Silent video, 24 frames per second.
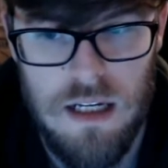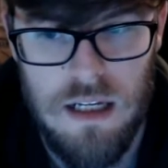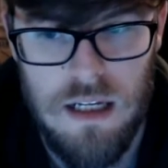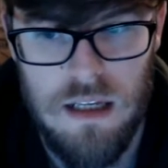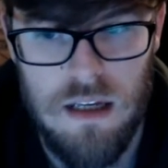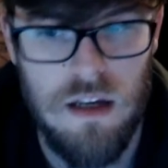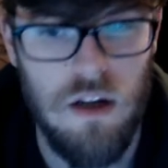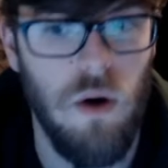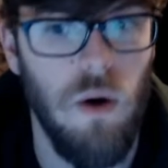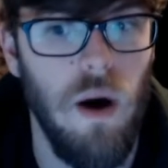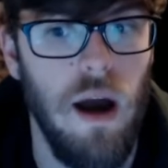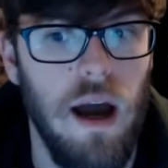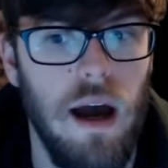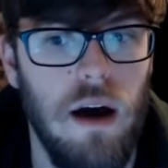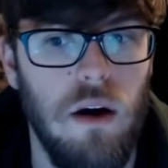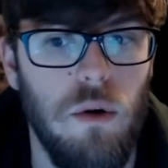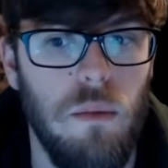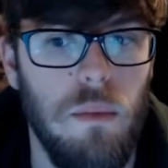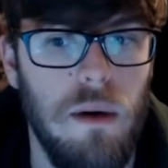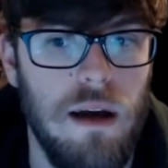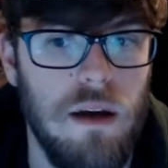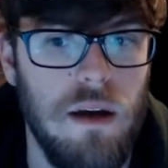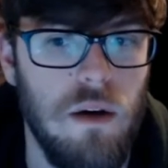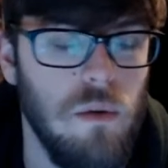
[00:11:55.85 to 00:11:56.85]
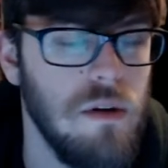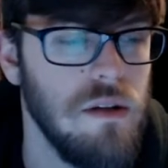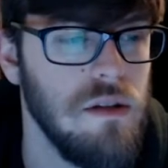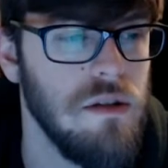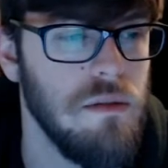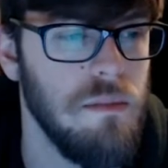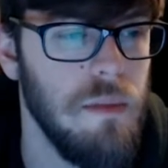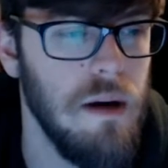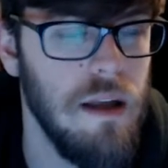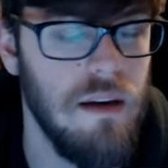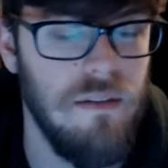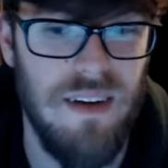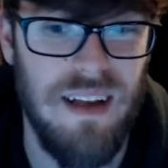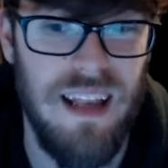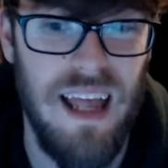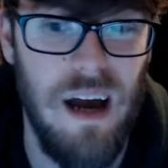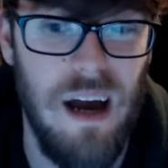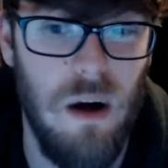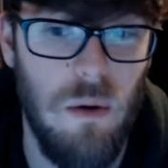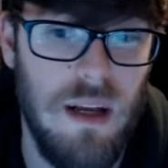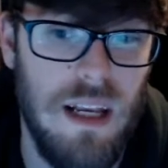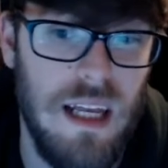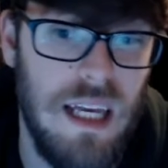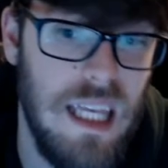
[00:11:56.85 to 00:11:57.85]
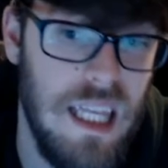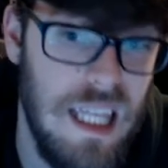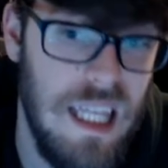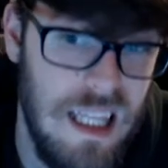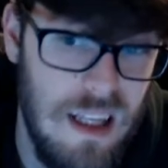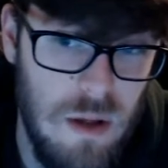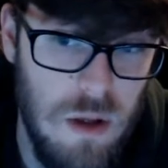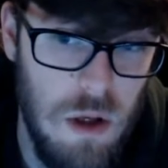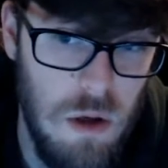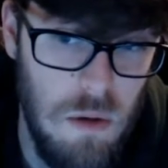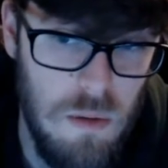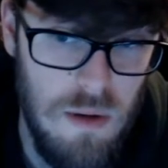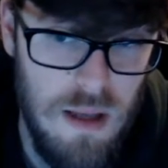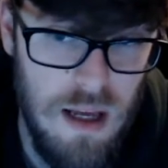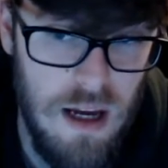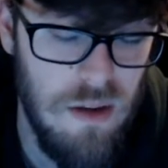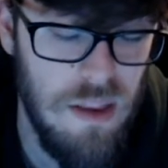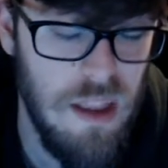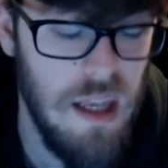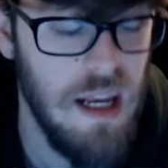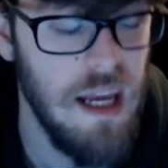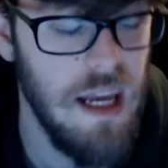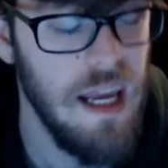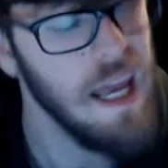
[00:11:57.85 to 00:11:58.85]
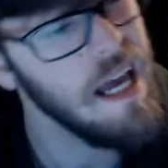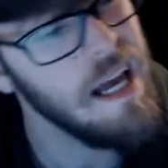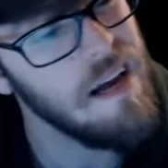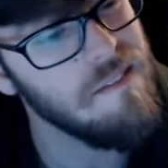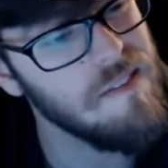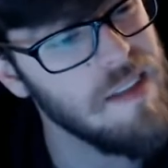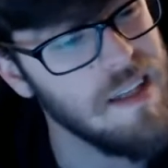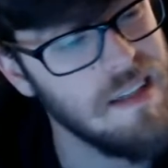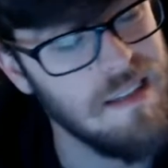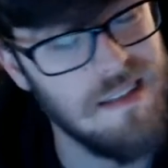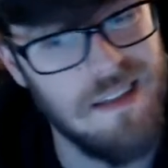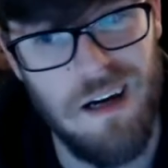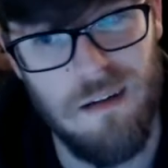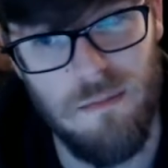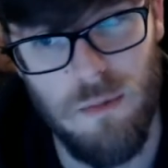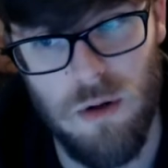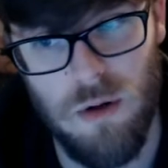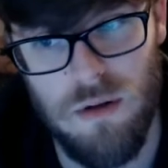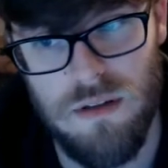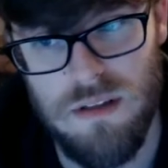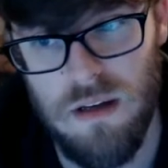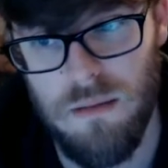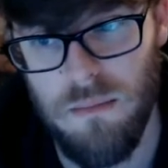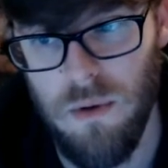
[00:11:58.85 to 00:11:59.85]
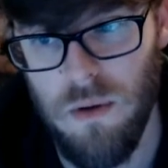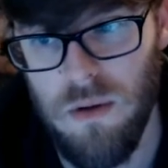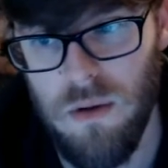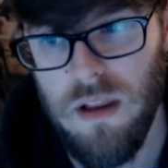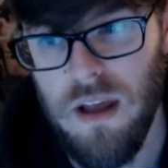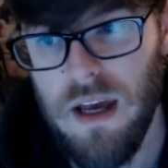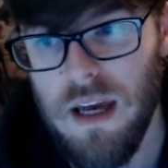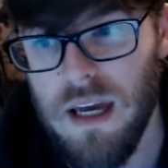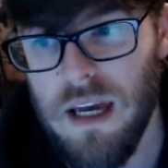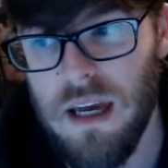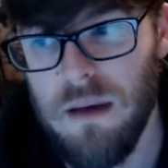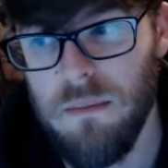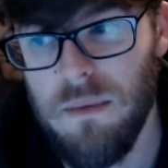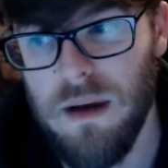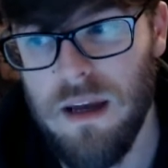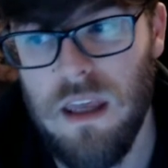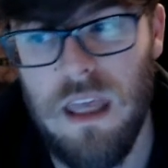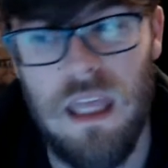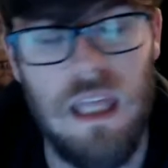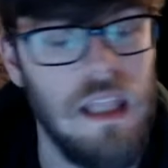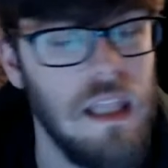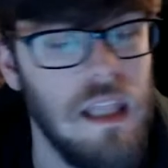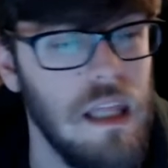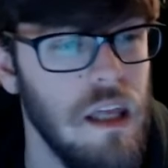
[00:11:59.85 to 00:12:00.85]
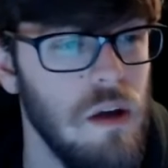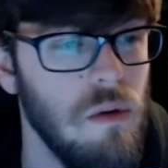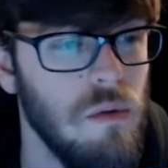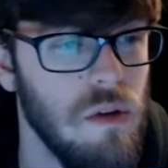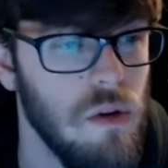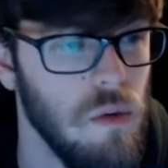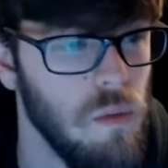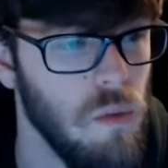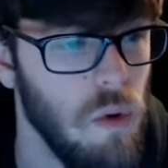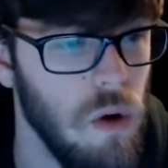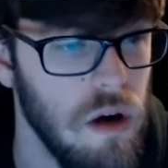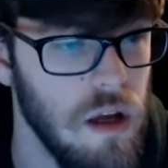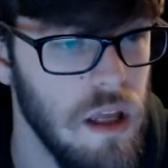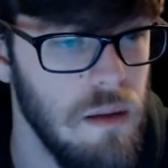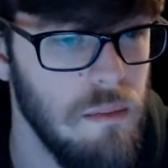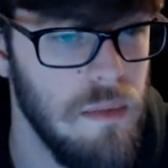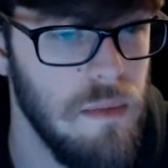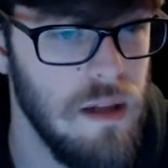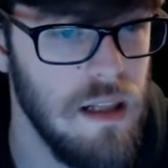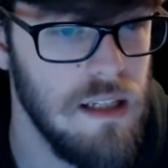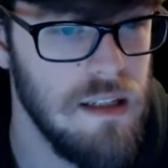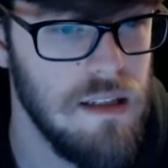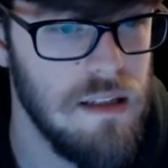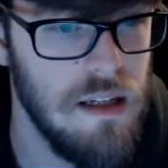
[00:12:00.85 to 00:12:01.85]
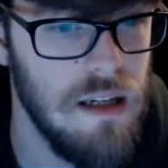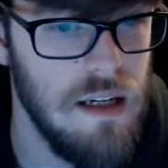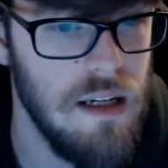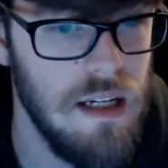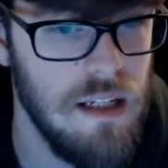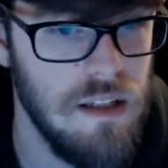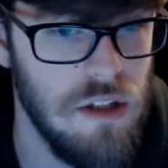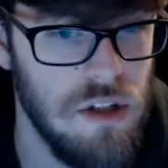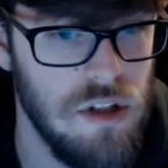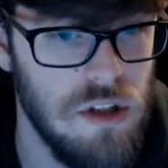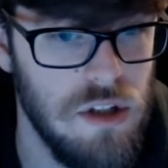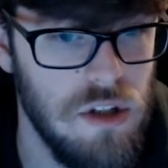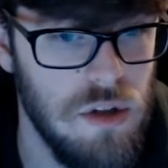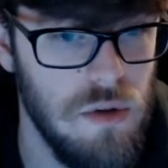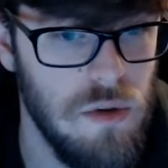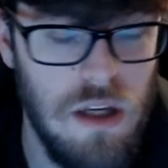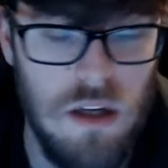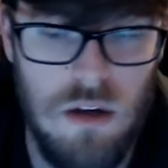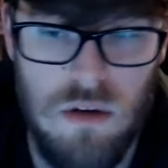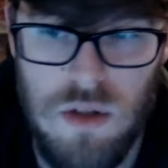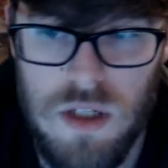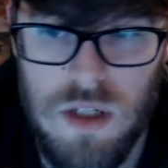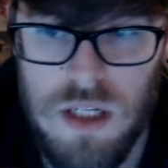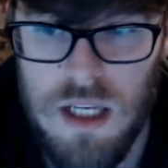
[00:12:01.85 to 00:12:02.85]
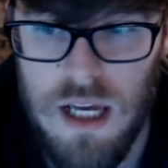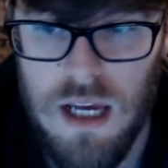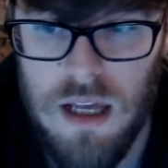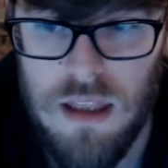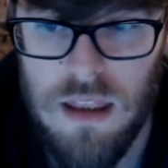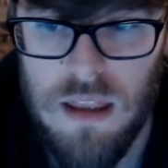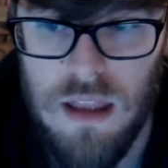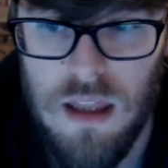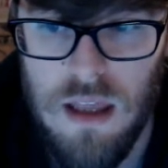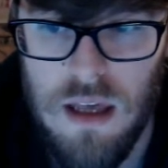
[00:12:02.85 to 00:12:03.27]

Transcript: How am I going to benefit? How can I kill you now that I have this combo assembled? Am I killing you with a Walking Ballista and just shooting you to death?